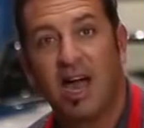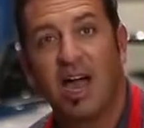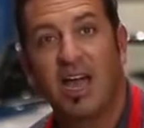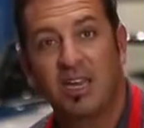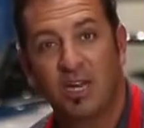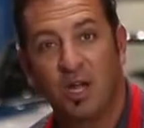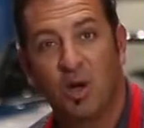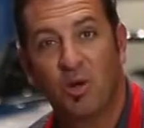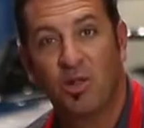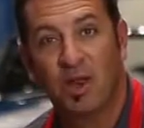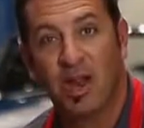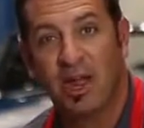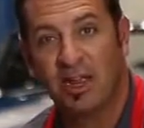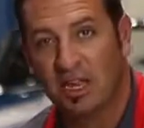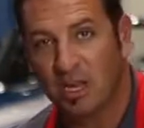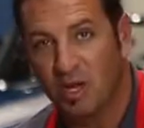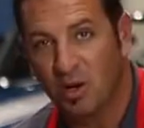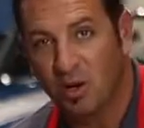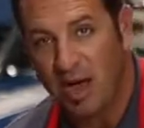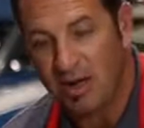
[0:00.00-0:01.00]
I know that I
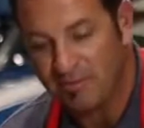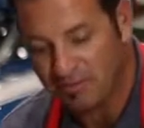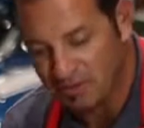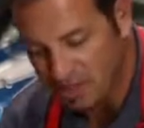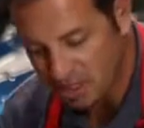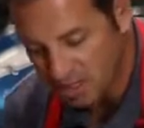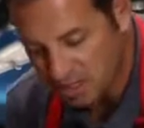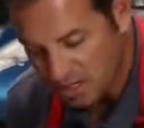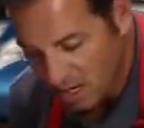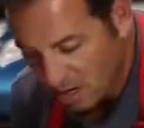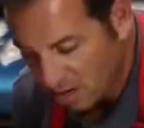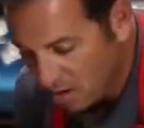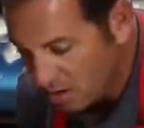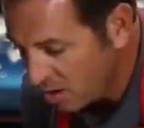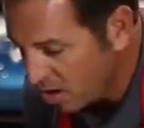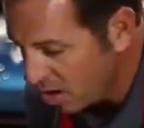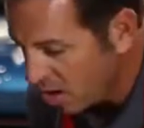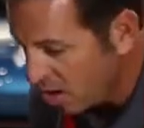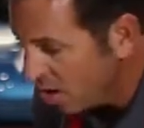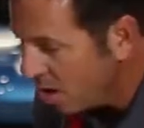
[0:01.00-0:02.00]
can go after this now.
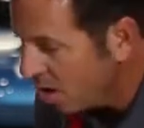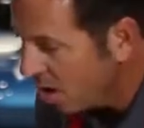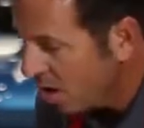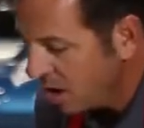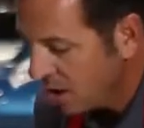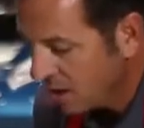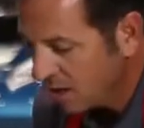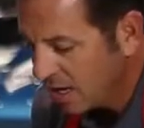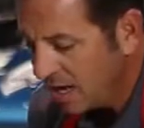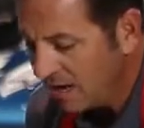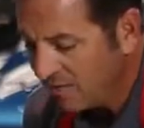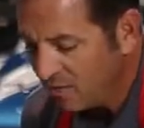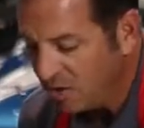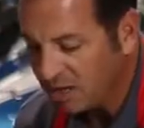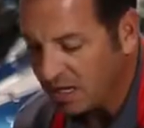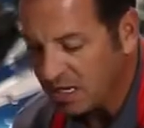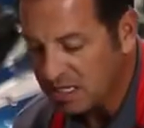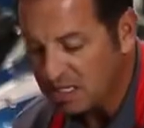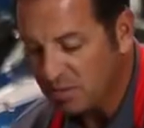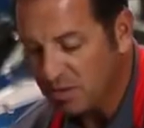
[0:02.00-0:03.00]
Okay, I've
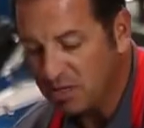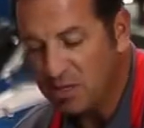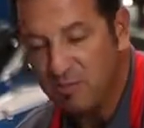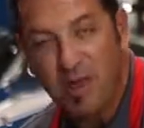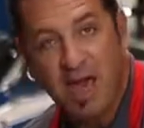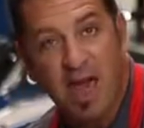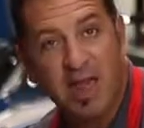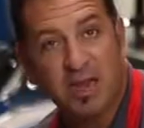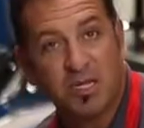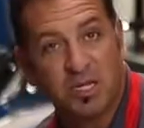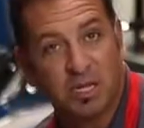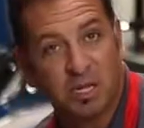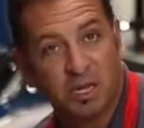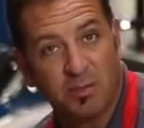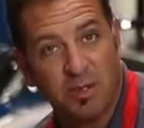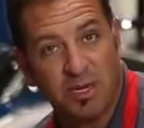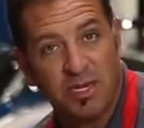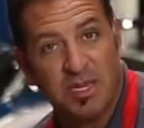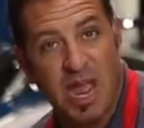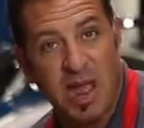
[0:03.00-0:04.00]
already got some on the pad. It's still a
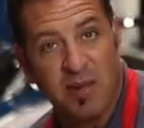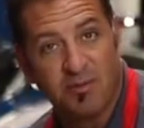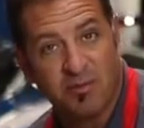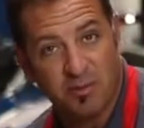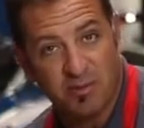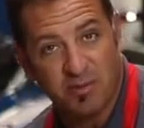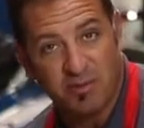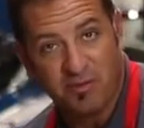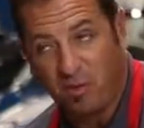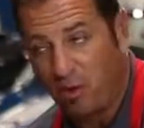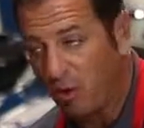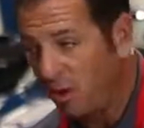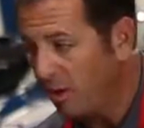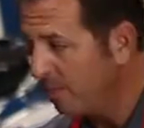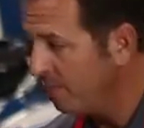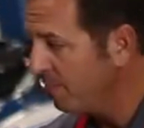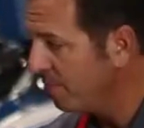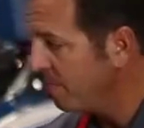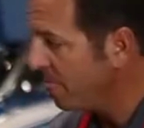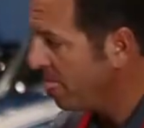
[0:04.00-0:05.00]
little bit damp from before.